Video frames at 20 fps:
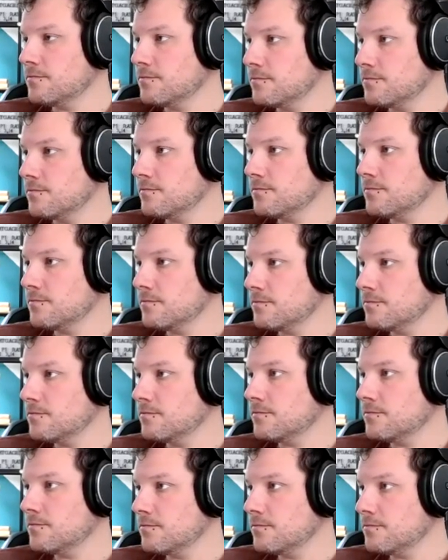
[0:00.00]

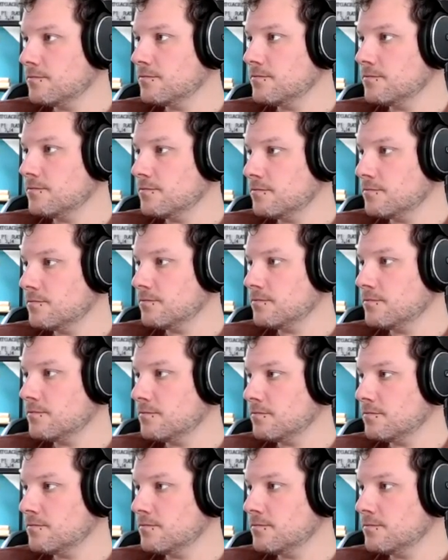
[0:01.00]

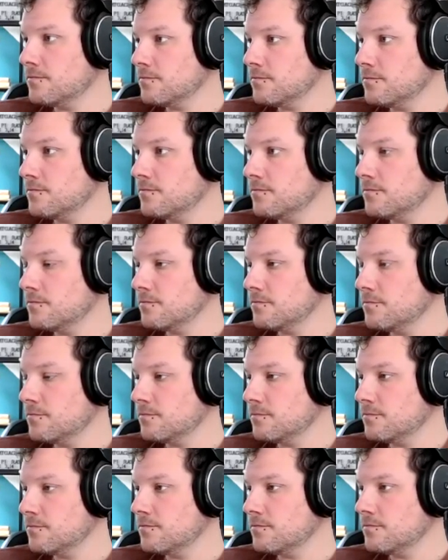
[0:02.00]

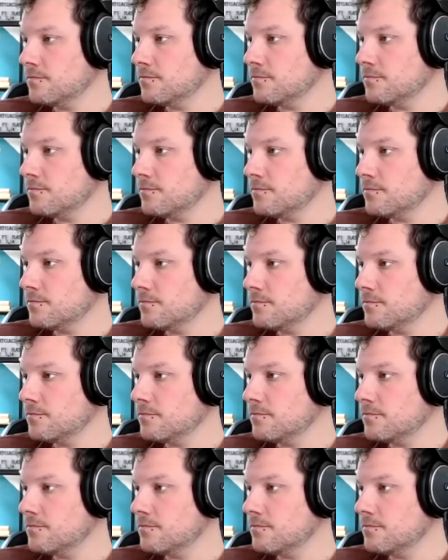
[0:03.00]
(silent)